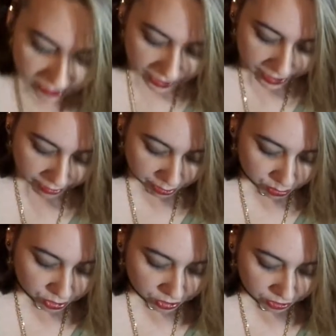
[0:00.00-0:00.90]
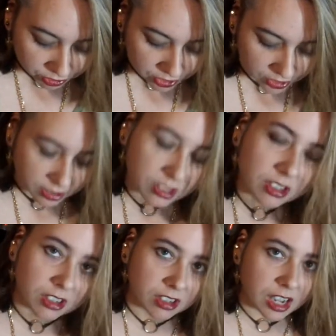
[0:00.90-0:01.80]
that I removed,
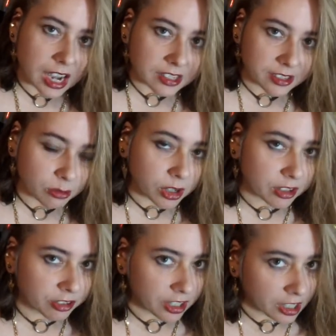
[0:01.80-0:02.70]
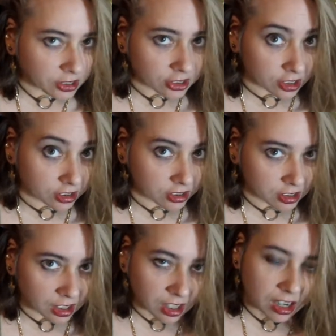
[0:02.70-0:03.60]
I did a modification
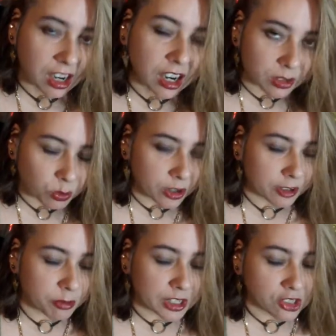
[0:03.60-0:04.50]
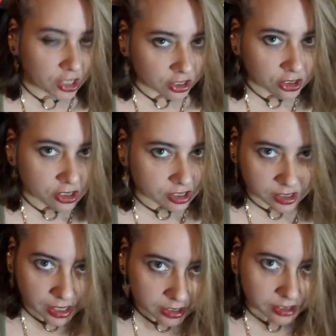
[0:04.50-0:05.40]
on one of my Chainge
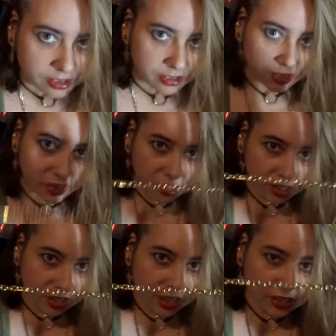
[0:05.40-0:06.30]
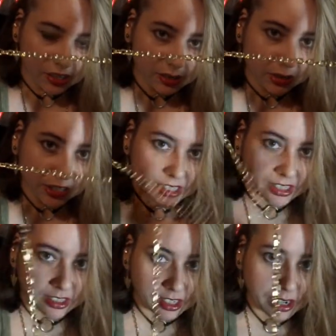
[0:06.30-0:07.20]
sets. And this is what I
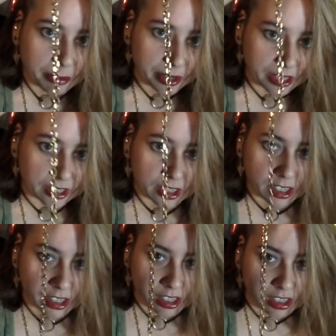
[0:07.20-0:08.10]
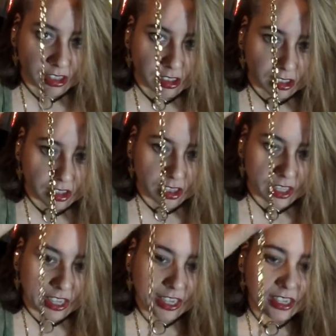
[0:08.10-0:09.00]
did. I put
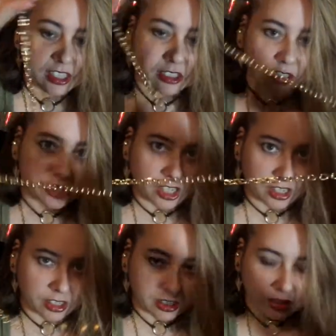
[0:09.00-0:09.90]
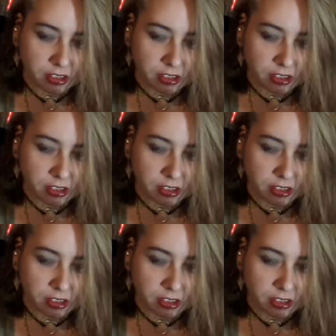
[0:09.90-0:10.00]
the halo chain